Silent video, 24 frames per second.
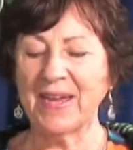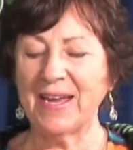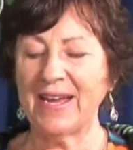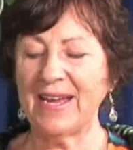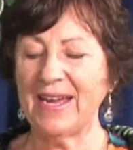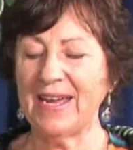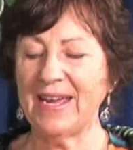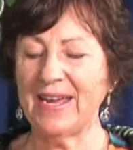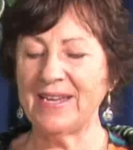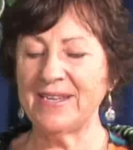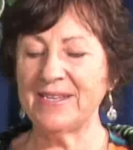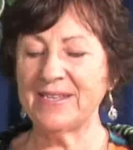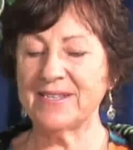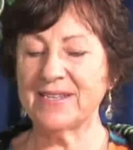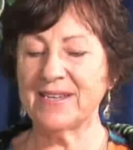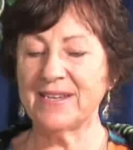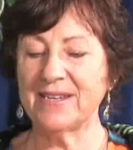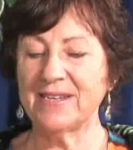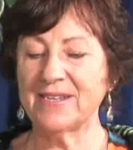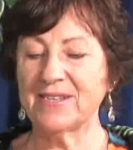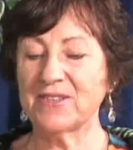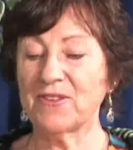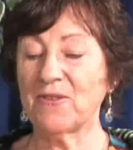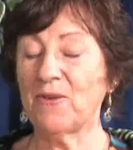And
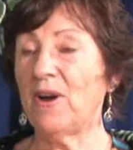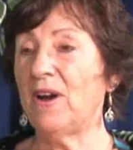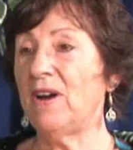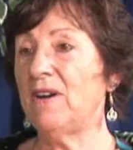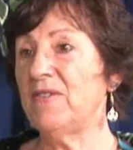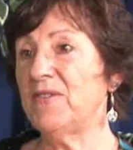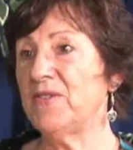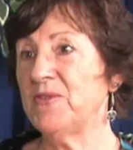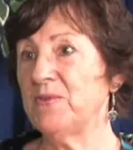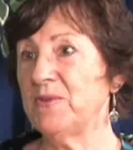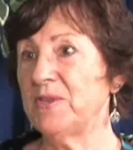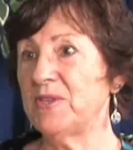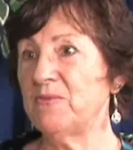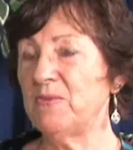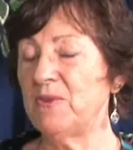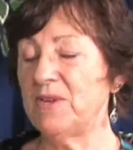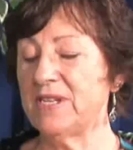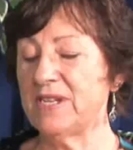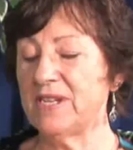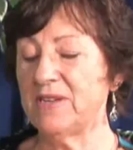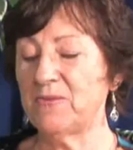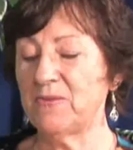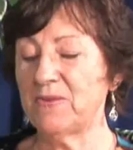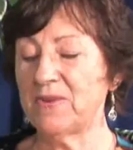so afterwards, we
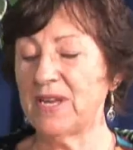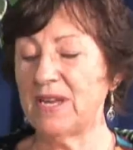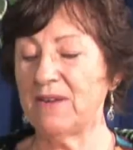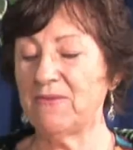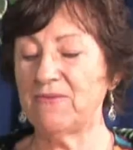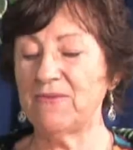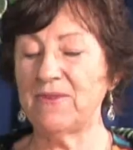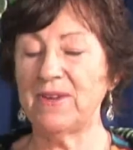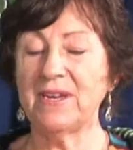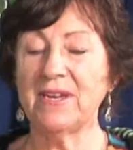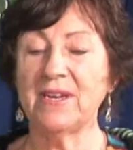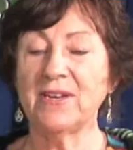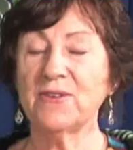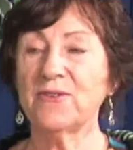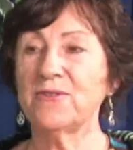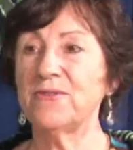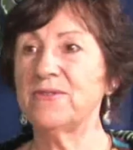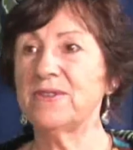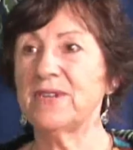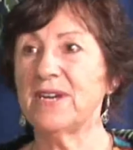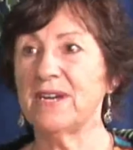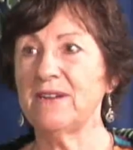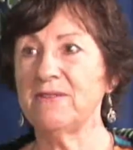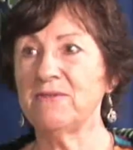did what every
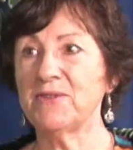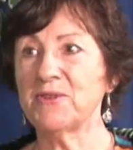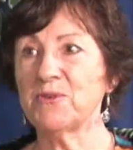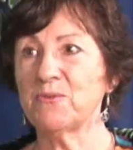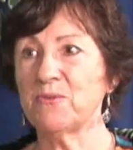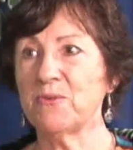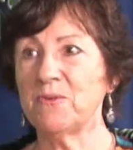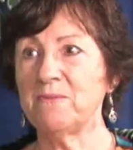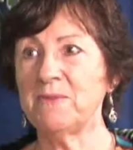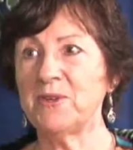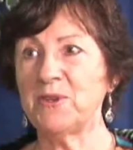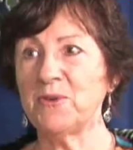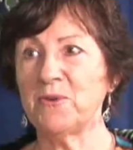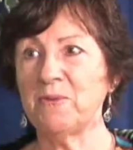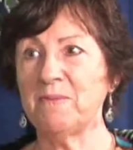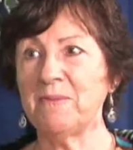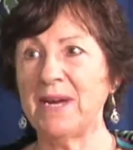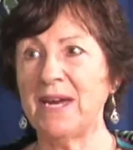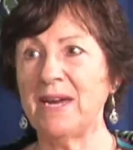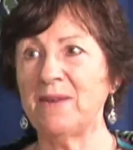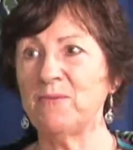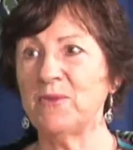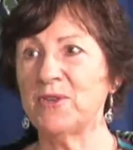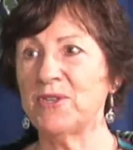good Irish woman or
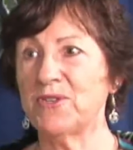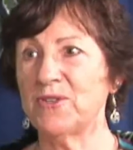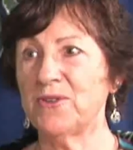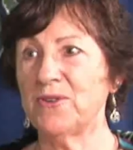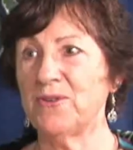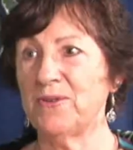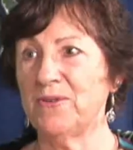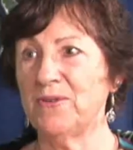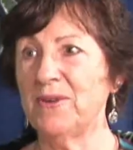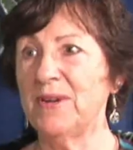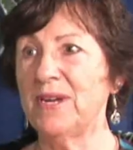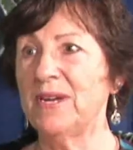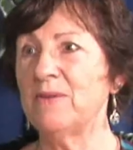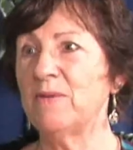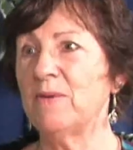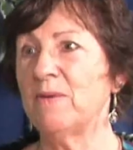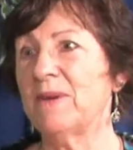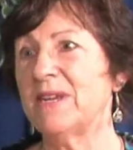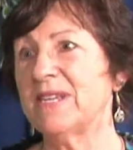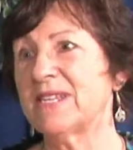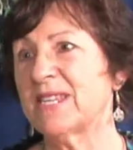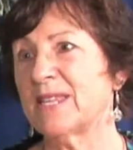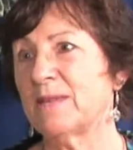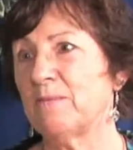man would do. We
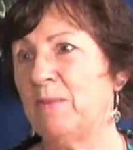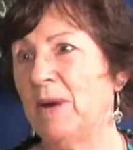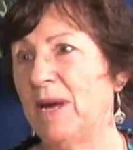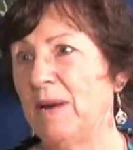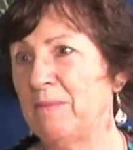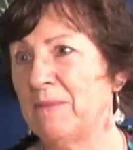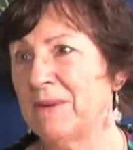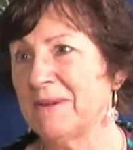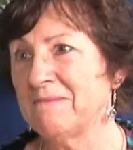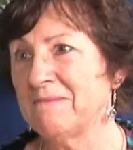went to the pub.